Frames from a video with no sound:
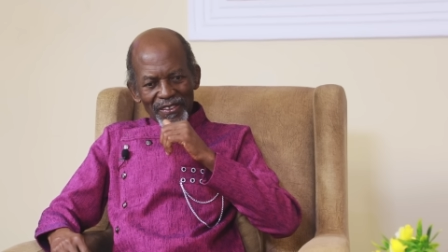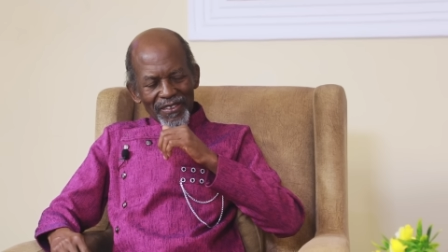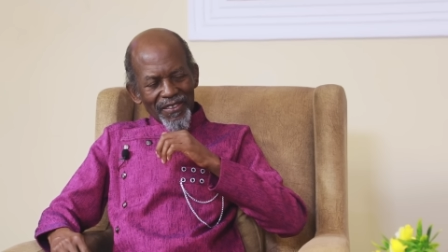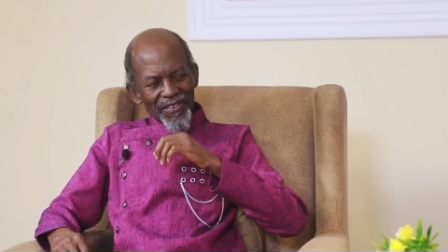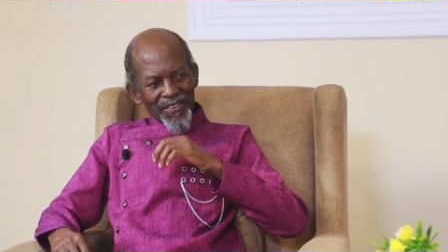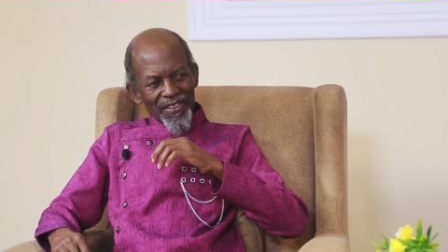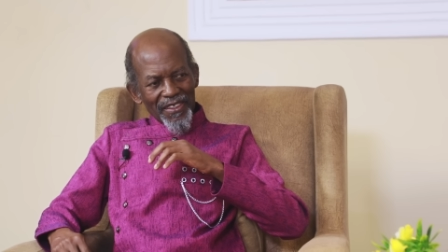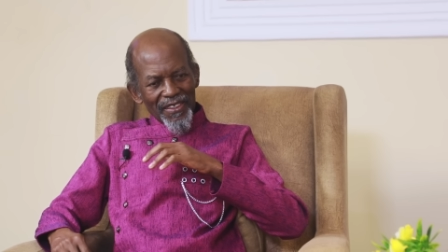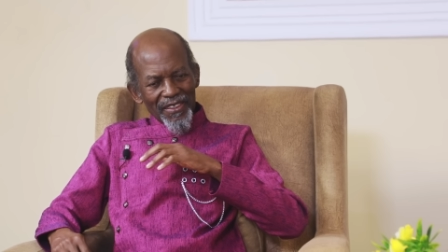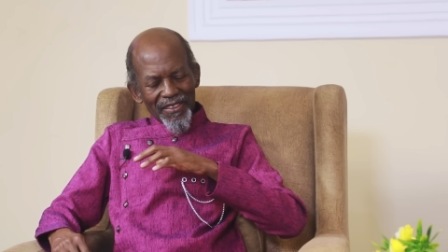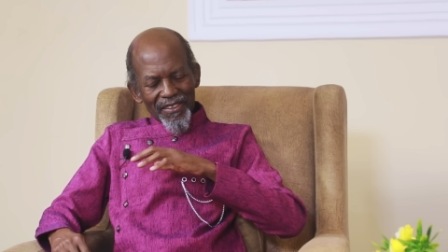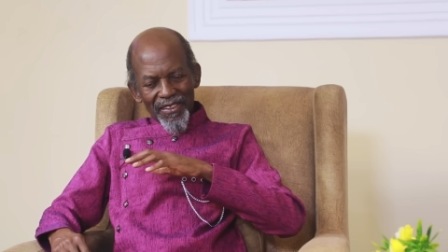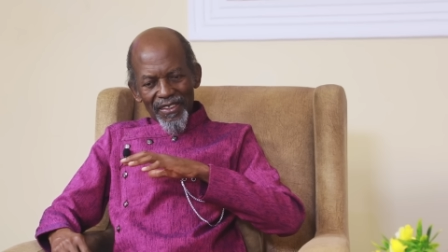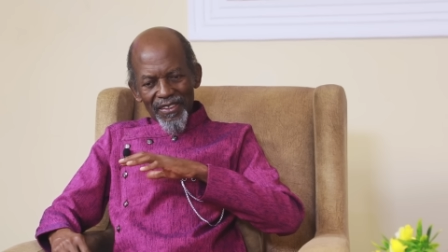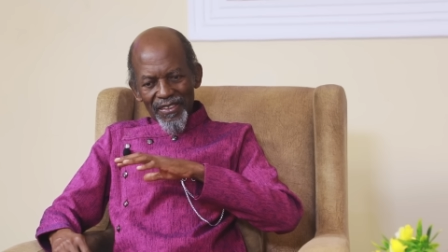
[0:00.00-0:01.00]
See,
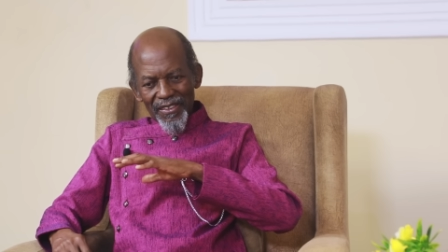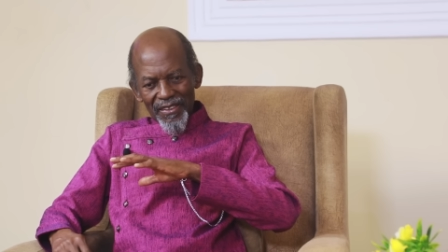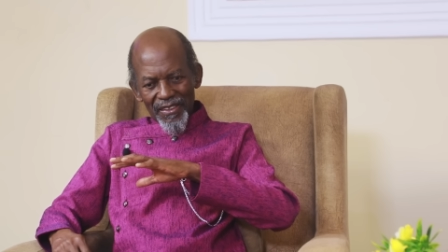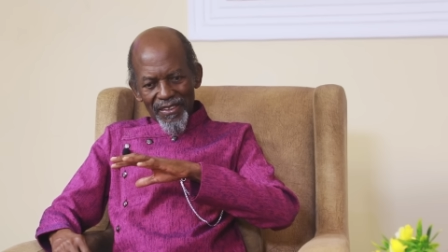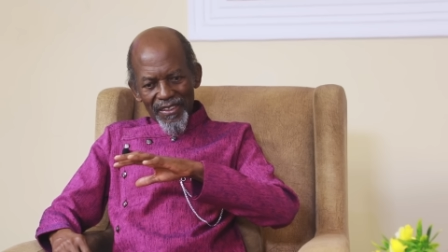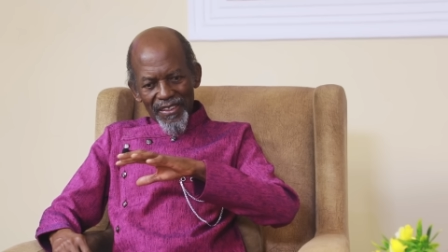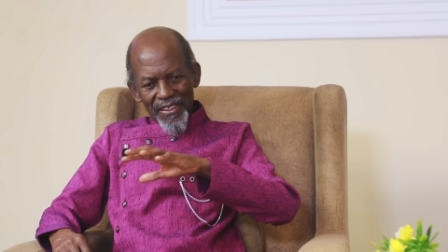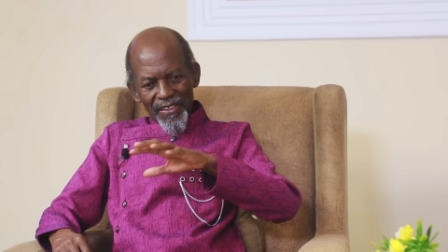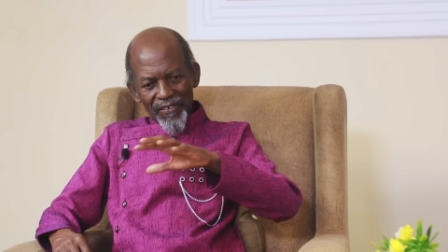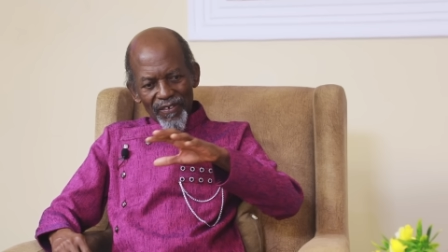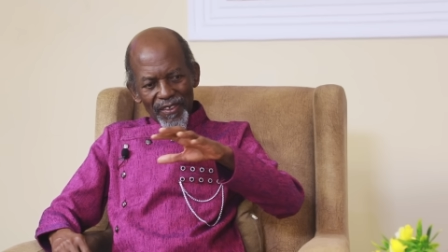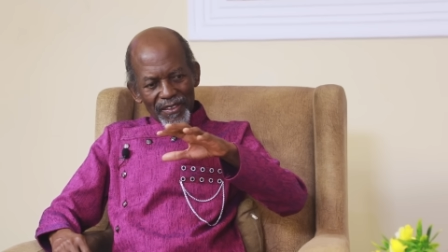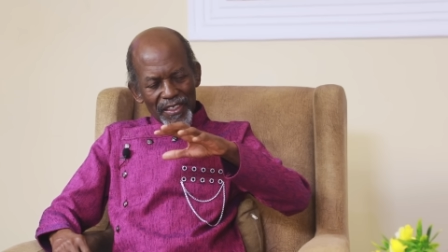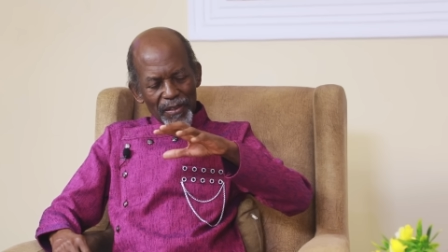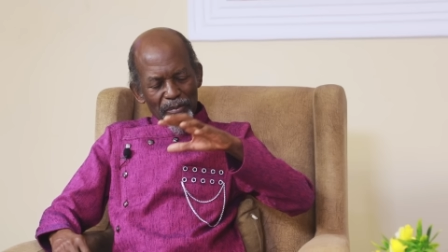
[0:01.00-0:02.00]

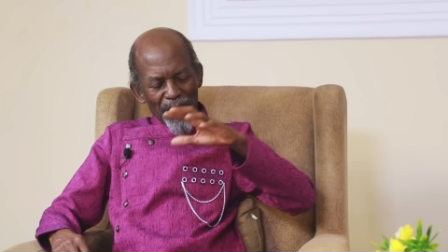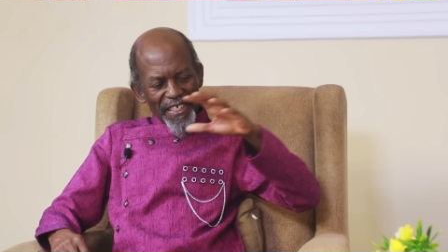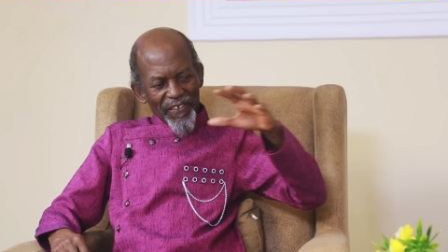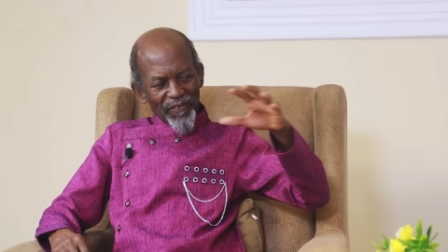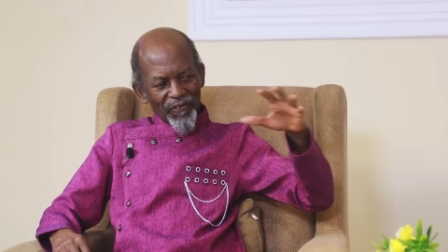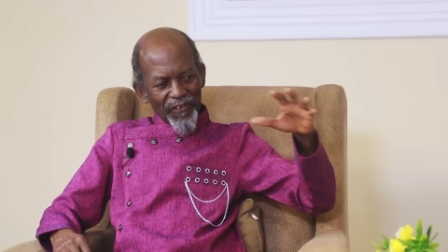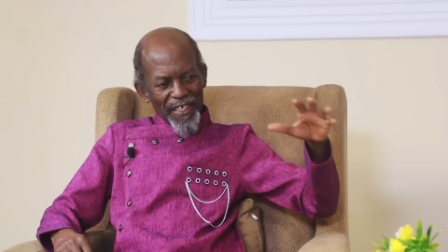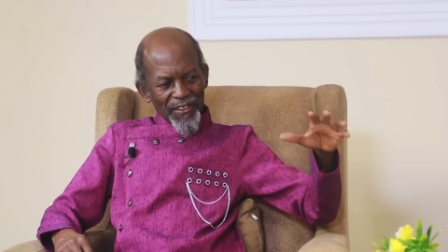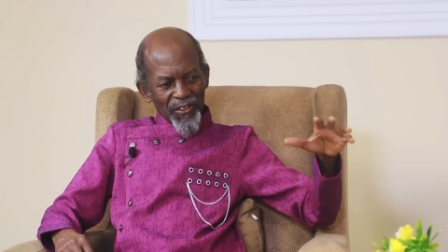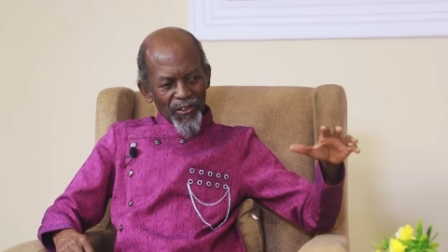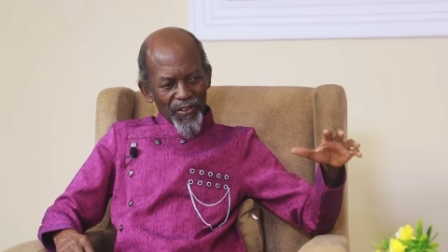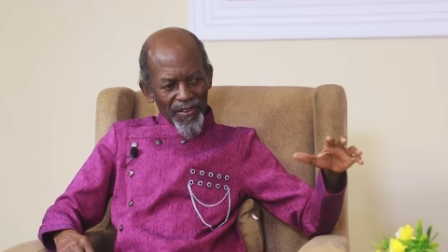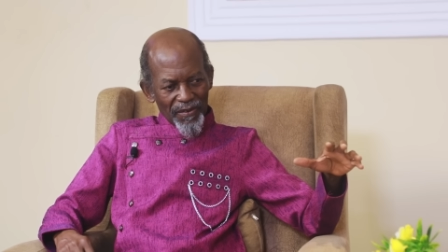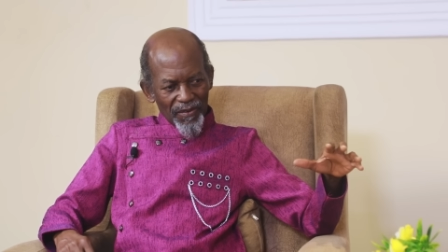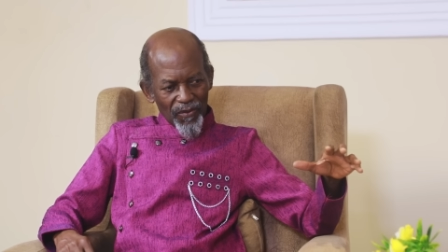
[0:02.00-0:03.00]
the manifest
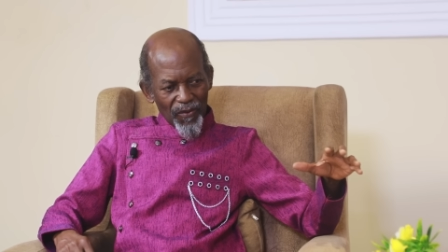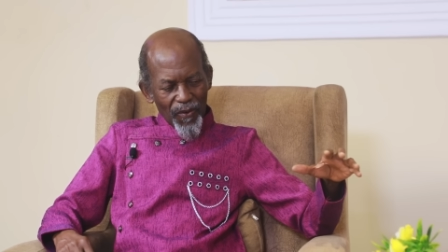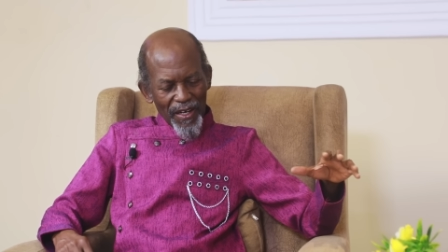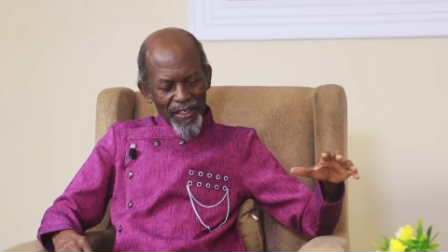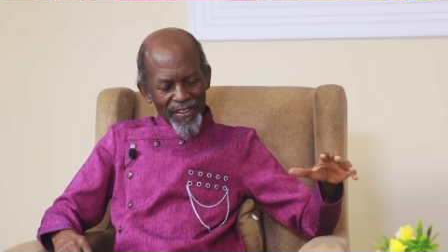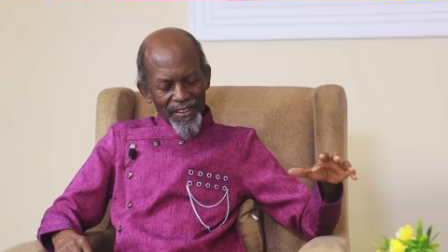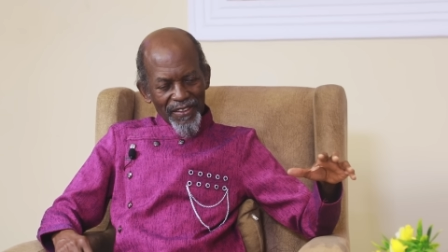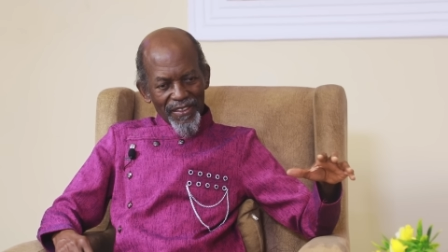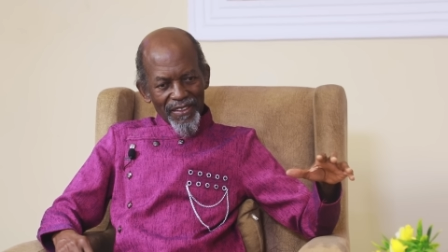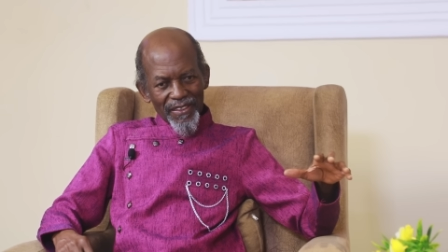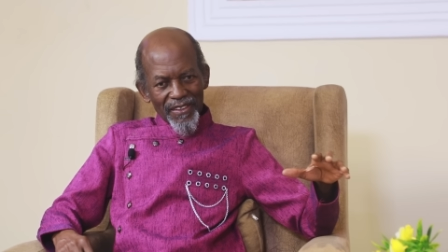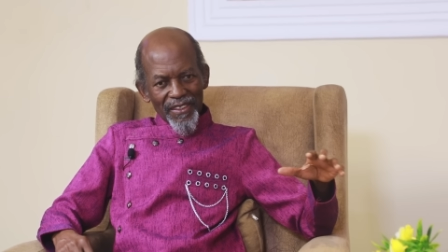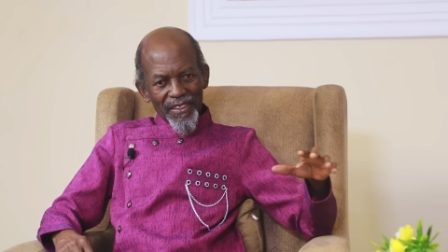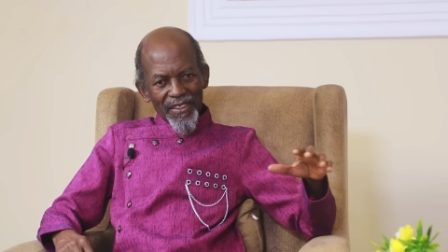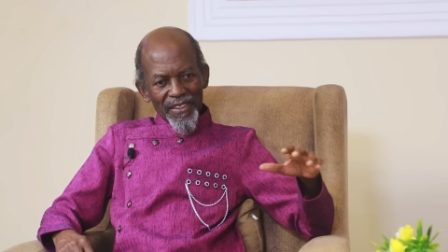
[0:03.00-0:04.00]
world
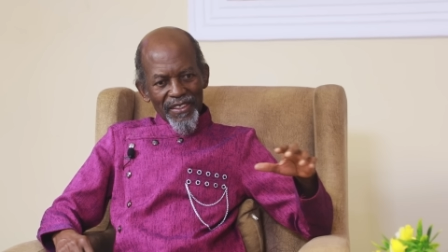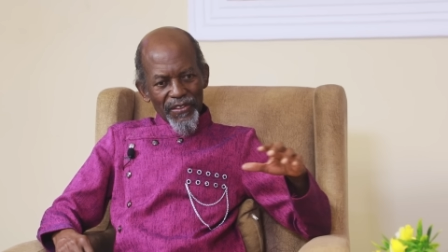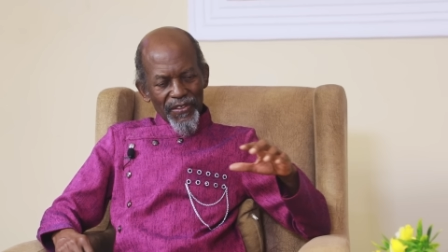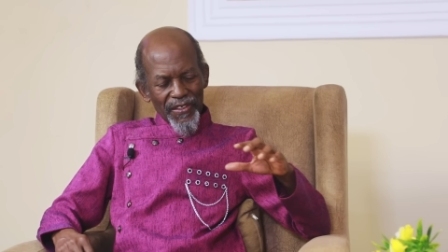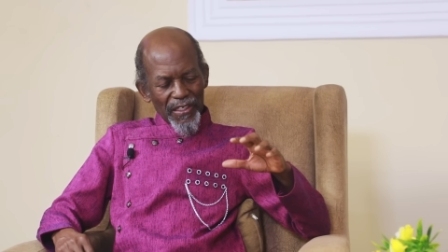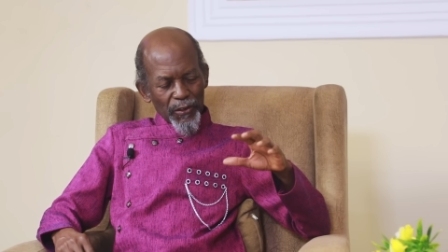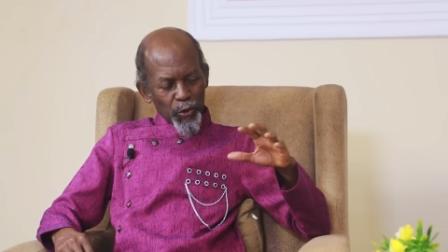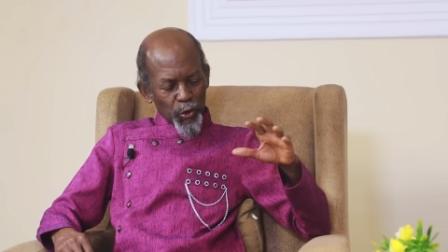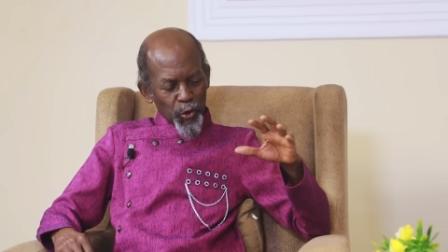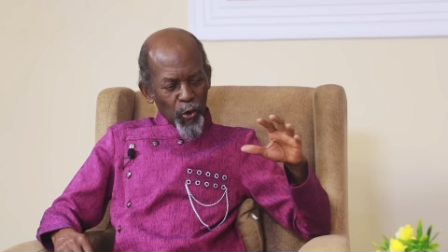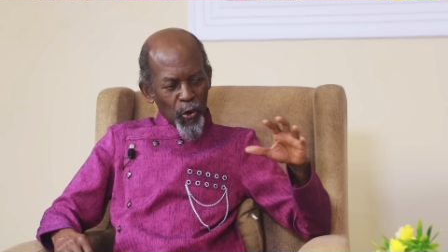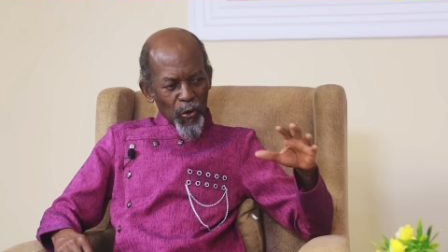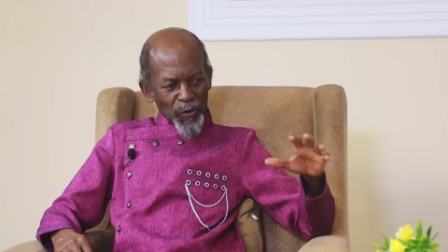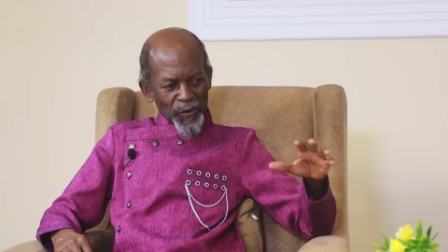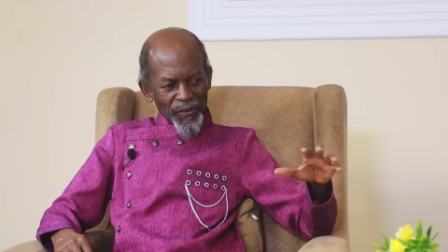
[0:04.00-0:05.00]
is a
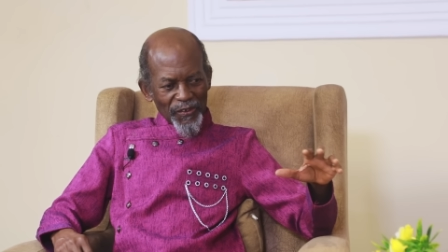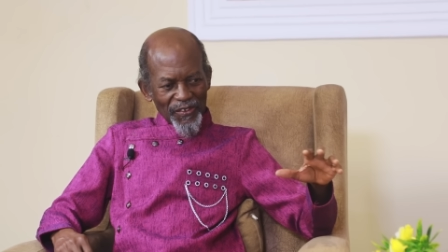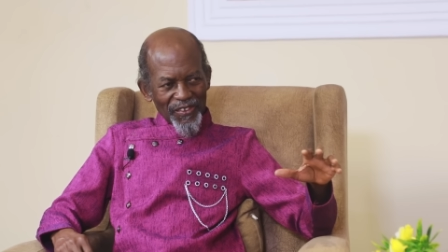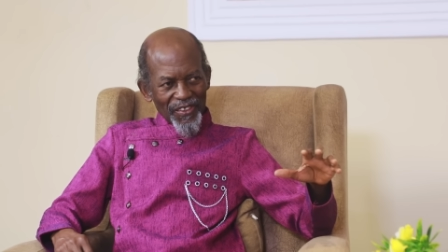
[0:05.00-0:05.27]
zone